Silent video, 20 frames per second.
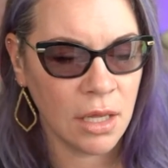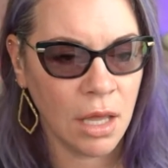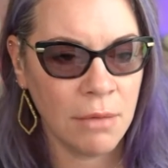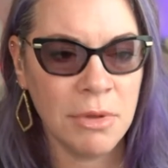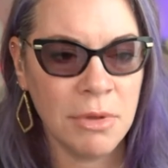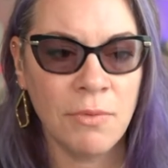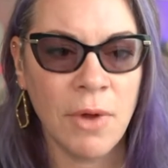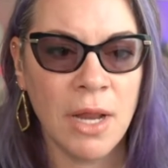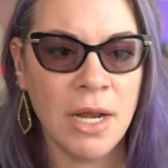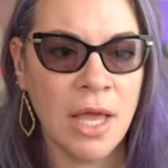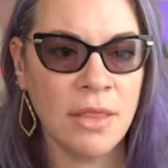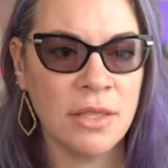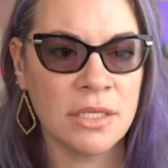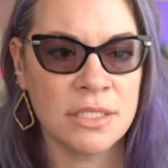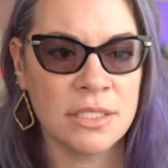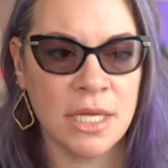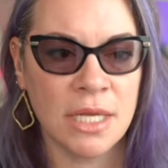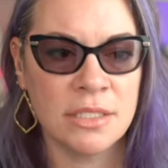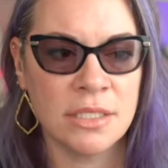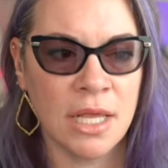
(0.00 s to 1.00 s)
I mean, right now, the
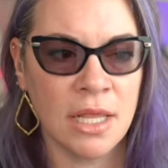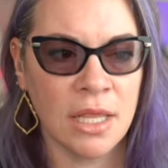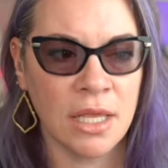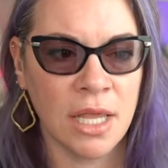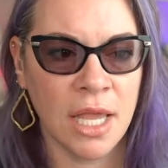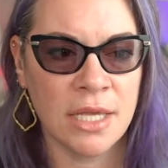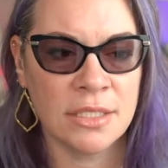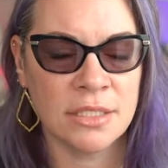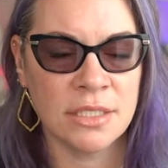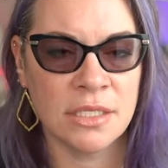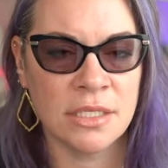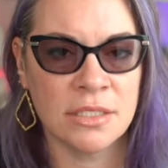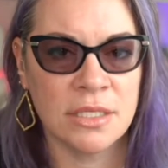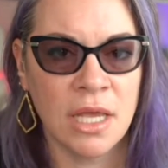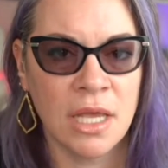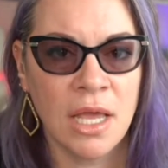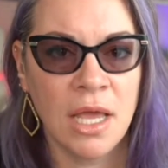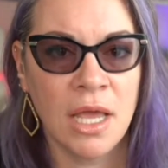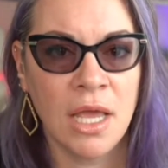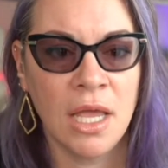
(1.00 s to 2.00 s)
state side of the case is
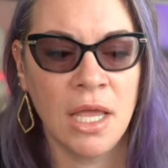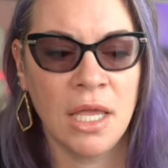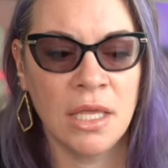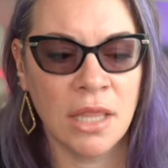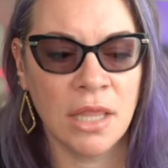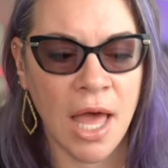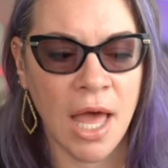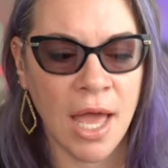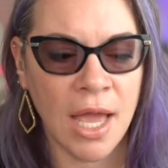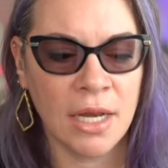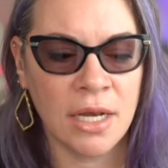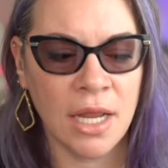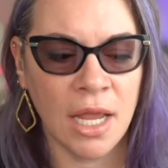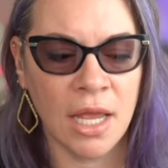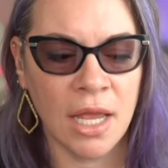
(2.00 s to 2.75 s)
he lied